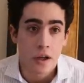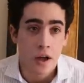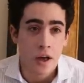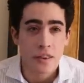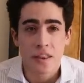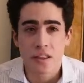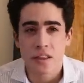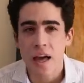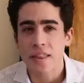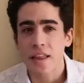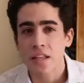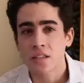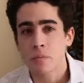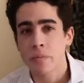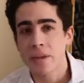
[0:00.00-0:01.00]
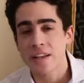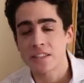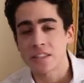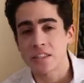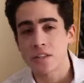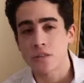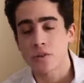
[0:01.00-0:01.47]
Uh, that, that's a big
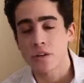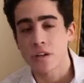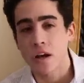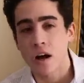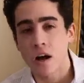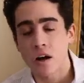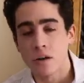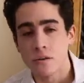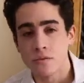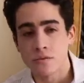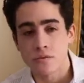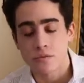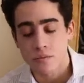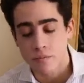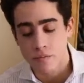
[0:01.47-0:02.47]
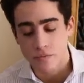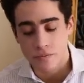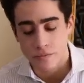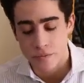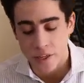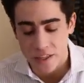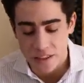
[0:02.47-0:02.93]
secret of
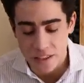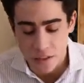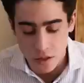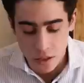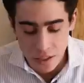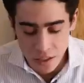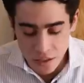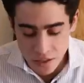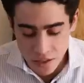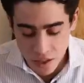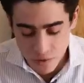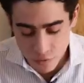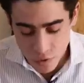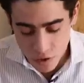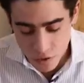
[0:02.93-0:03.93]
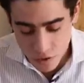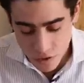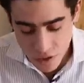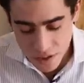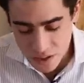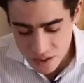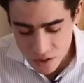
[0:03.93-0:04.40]
like the elite and stuff, but
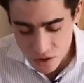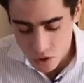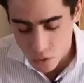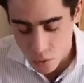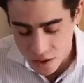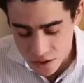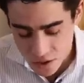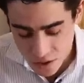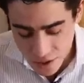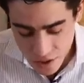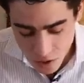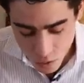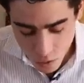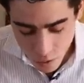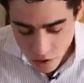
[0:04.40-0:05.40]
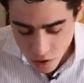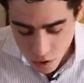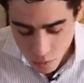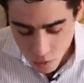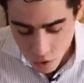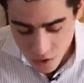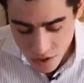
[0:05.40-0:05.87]
I think there's a question later where we'll
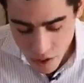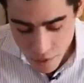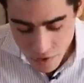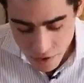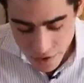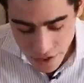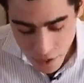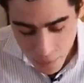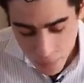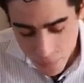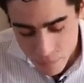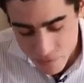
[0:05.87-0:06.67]
go more in depth on that.